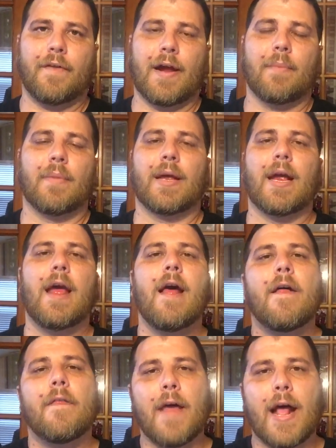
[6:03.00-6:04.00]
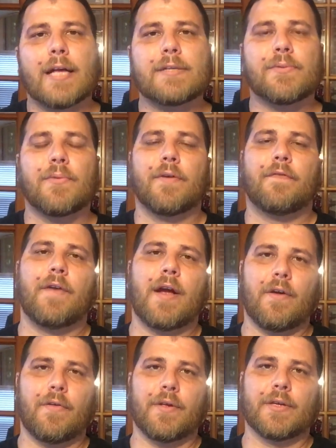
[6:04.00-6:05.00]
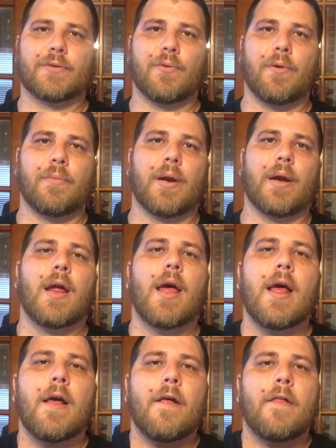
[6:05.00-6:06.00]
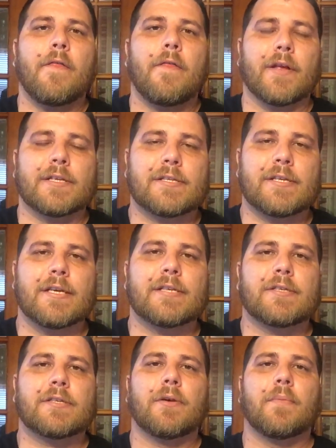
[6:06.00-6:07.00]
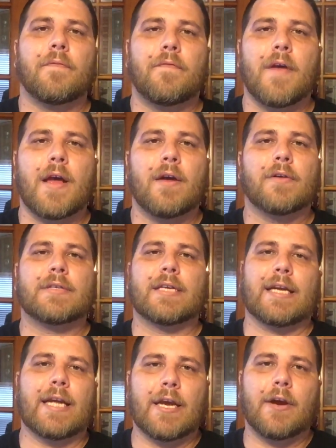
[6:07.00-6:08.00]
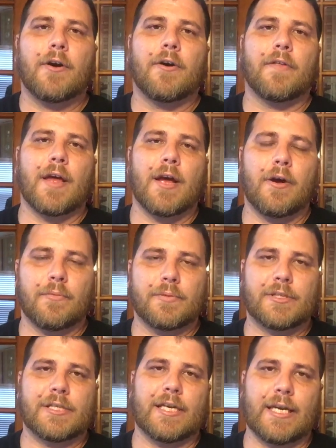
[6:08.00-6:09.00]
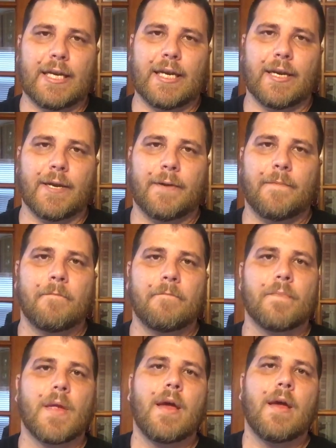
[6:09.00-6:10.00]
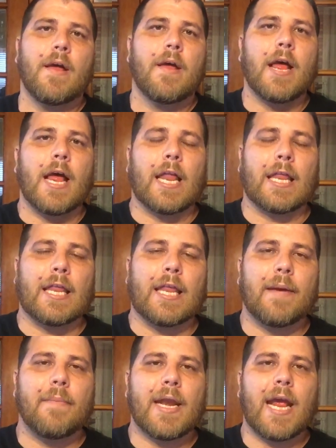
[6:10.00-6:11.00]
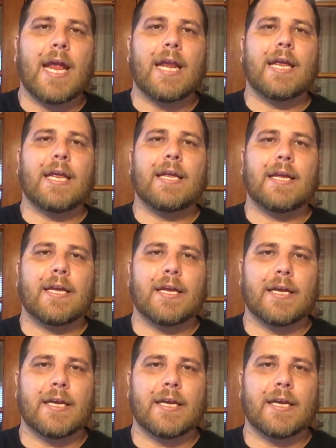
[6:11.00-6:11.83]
family, that's what failed this woman. The system failed to get her the help she needed. Eliminating